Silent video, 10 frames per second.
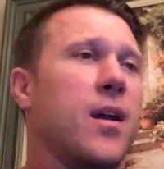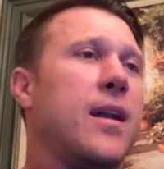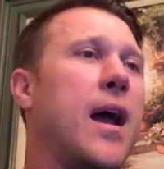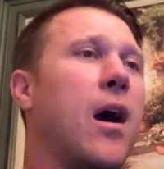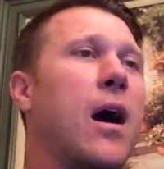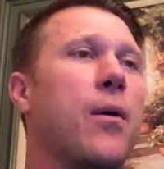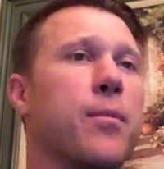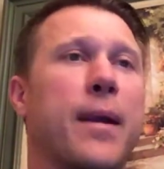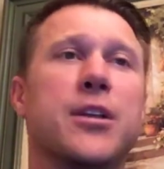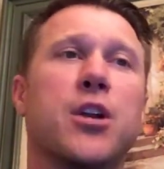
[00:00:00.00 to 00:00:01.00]
Now I
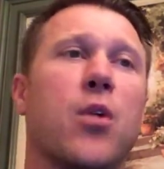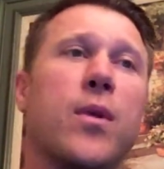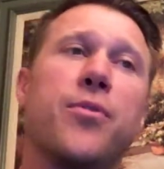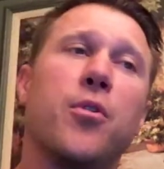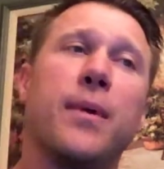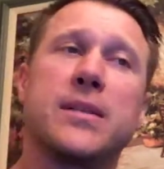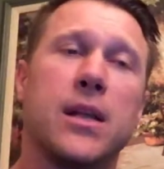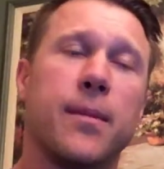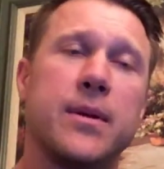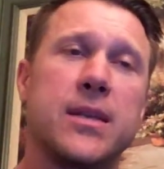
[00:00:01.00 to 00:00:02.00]
would make sure I read through my
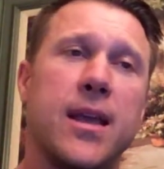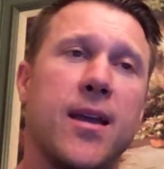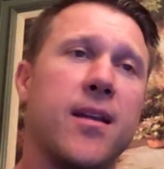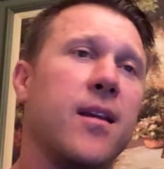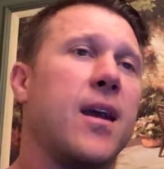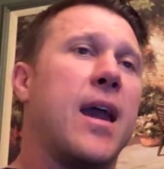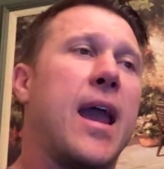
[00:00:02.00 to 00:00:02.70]
syllabus again